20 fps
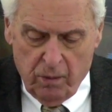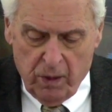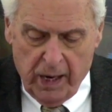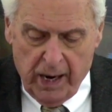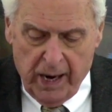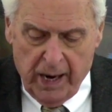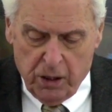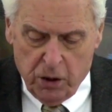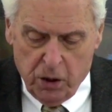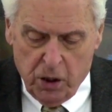
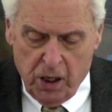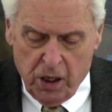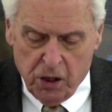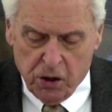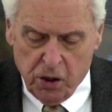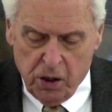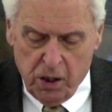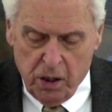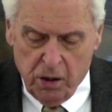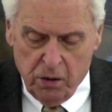
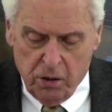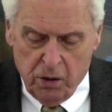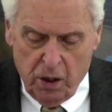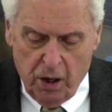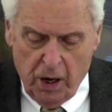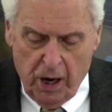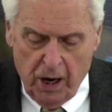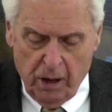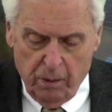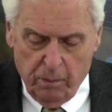yes, the
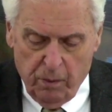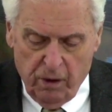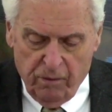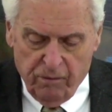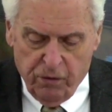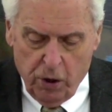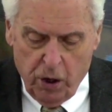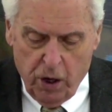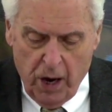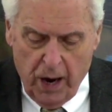name
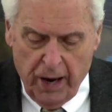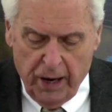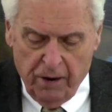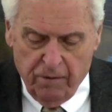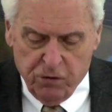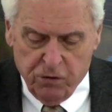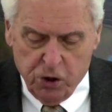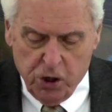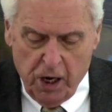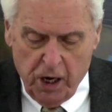of the God
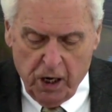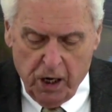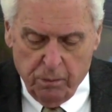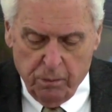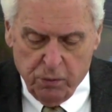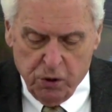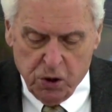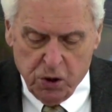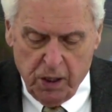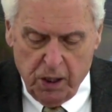of
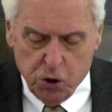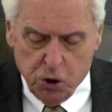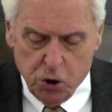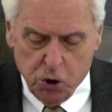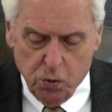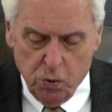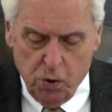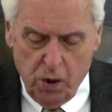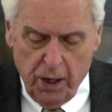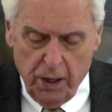Jacob set
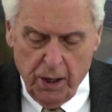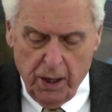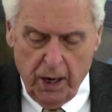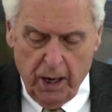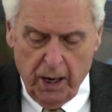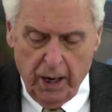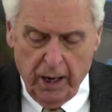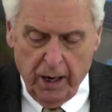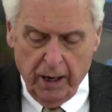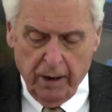you on
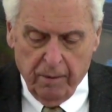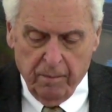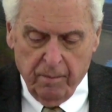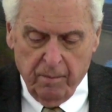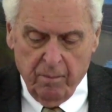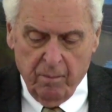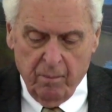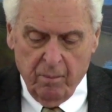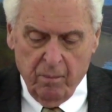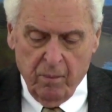high.
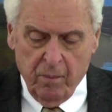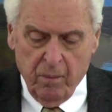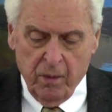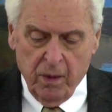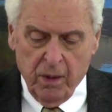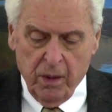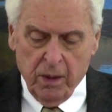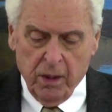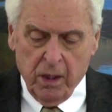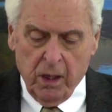
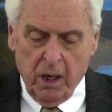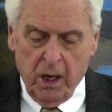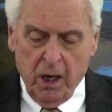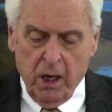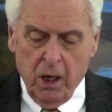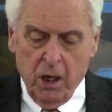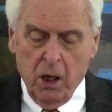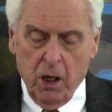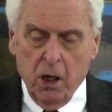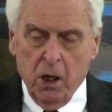
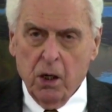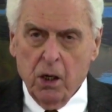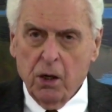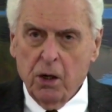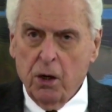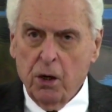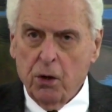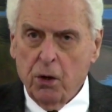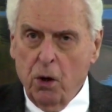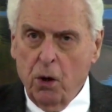Okay?
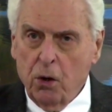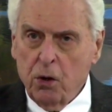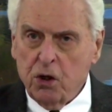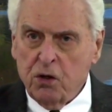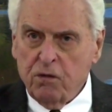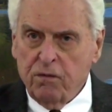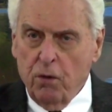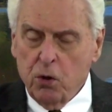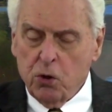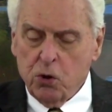Now
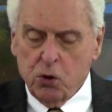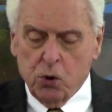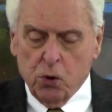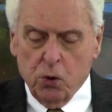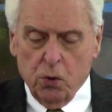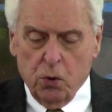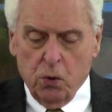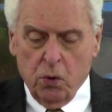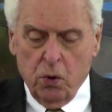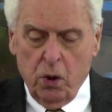notice verse
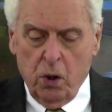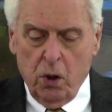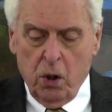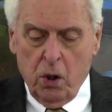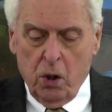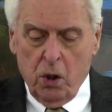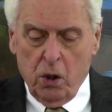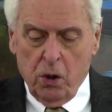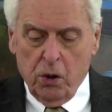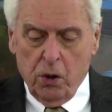2,
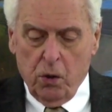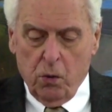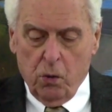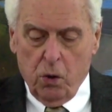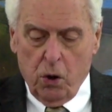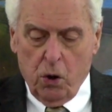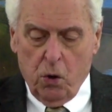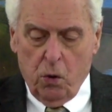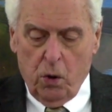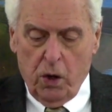that
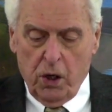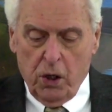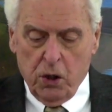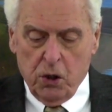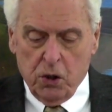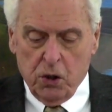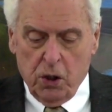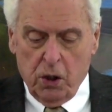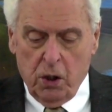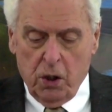we're going to
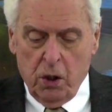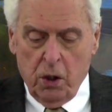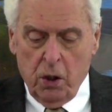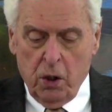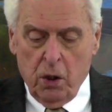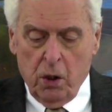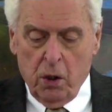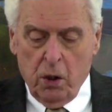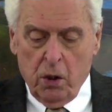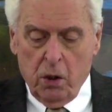see
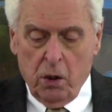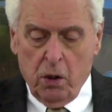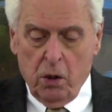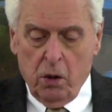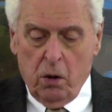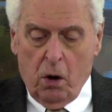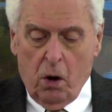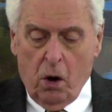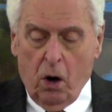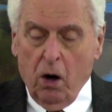
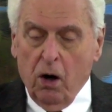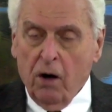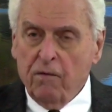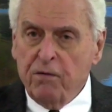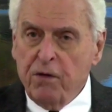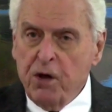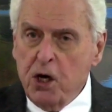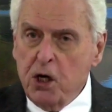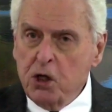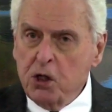all
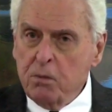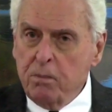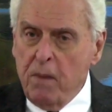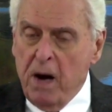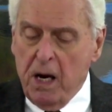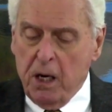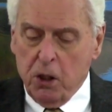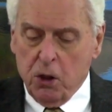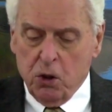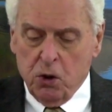of these
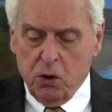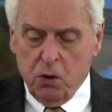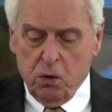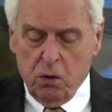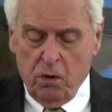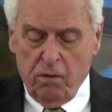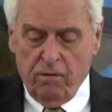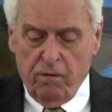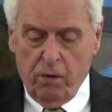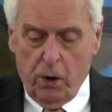mays.
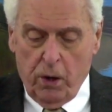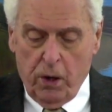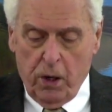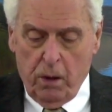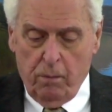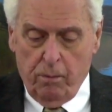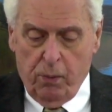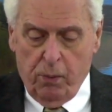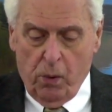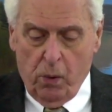They're very
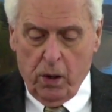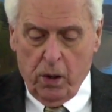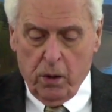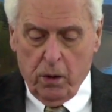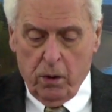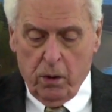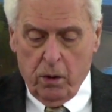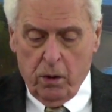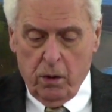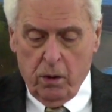
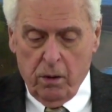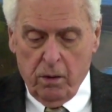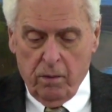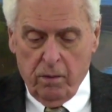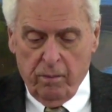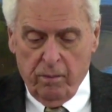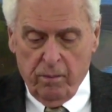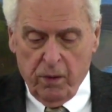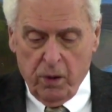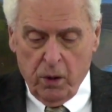important.
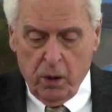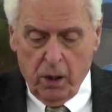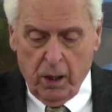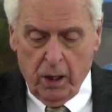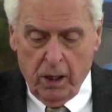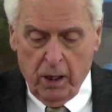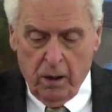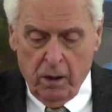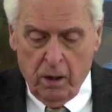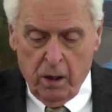
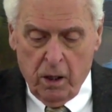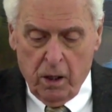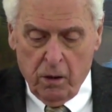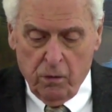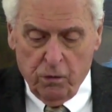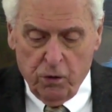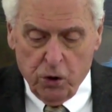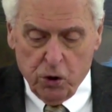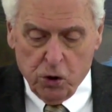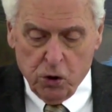Okay?
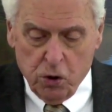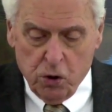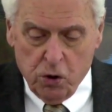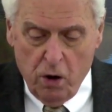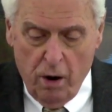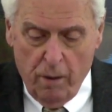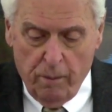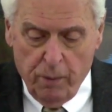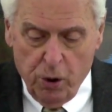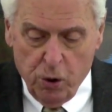This is
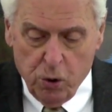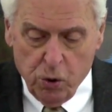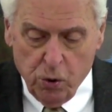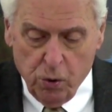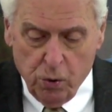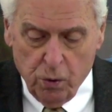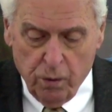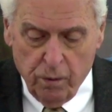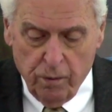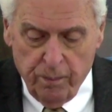number
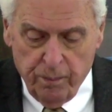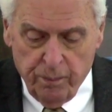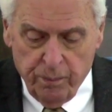2.